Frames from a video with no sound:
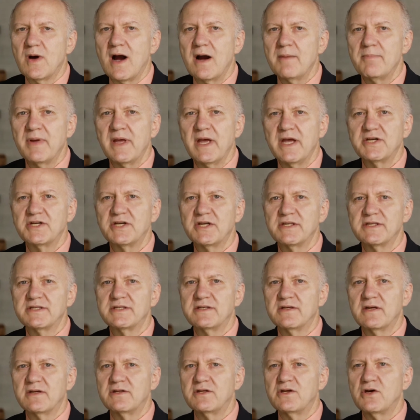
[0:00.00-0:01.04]
Our
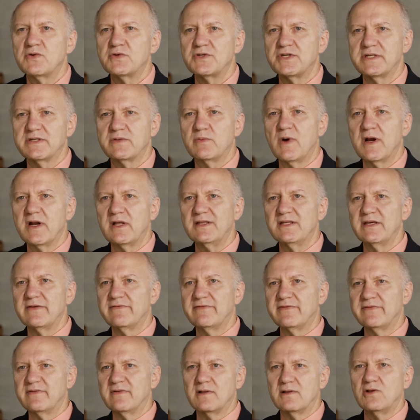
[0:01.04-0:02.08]
patients don't just wanna
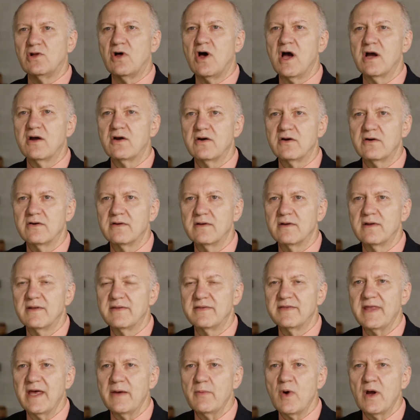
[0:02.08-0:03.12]
live longer,
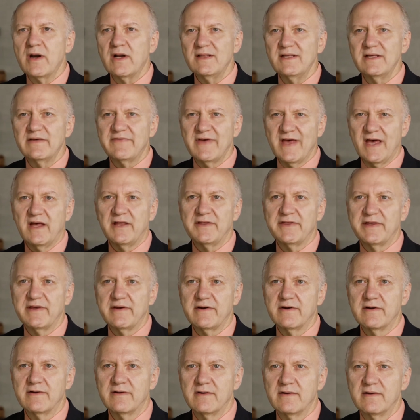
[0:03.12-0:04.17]
they wanna live
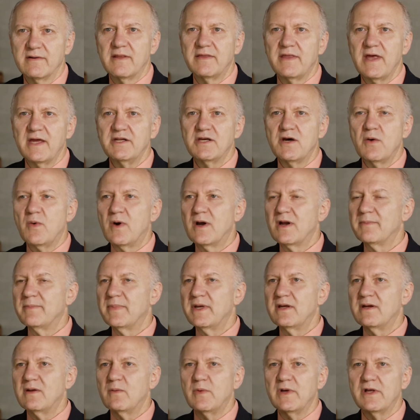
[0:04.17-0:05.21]
healthier. They don't wanna
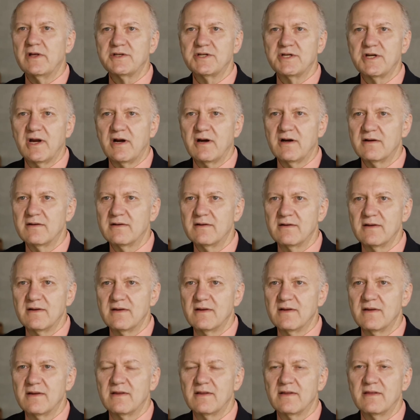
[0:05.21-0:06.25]
be in a wheelchair.
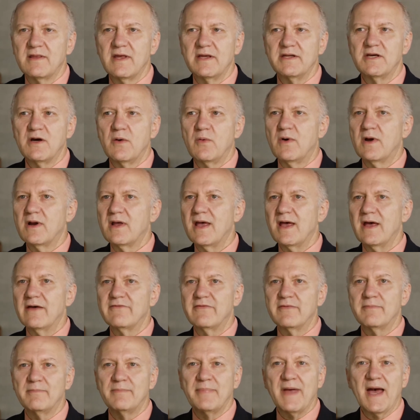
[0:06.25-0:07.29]
They don't wanna
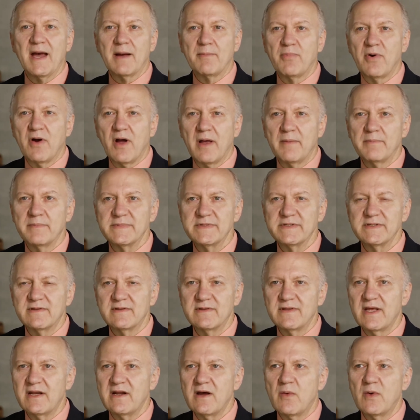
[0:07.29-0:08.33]
have back problems.
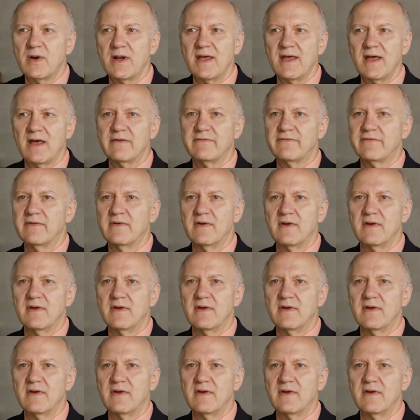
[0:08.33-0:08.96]
They don't wanna have